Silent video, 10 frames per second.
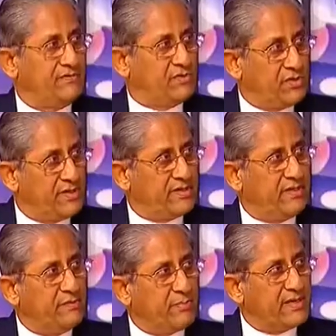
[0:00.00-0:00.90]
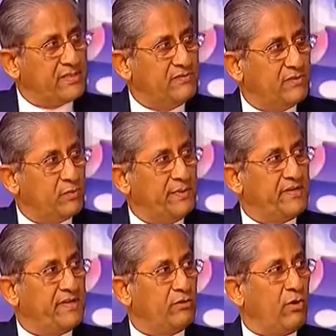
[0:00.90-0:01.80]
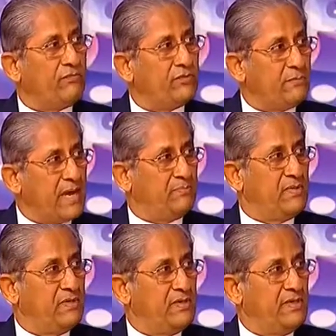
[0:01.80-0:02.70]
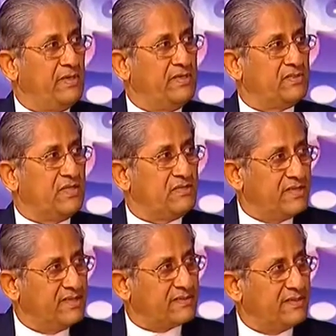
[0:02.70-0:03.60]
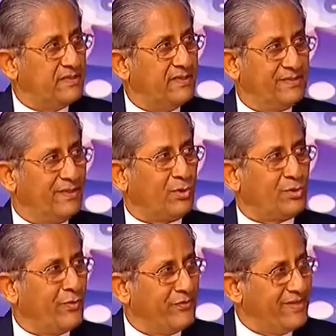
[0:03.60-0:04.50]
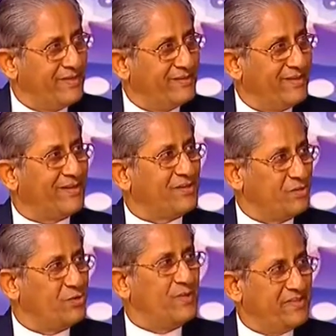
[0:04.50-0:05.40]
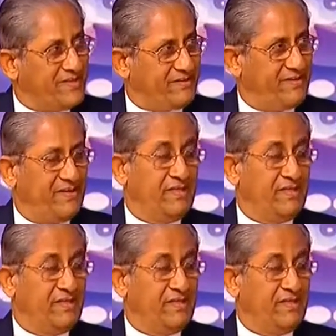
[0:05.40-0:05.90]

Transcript: If theoretically piracy were to be taken off the map instantaneously, they'll not go away, they'll continue to be there.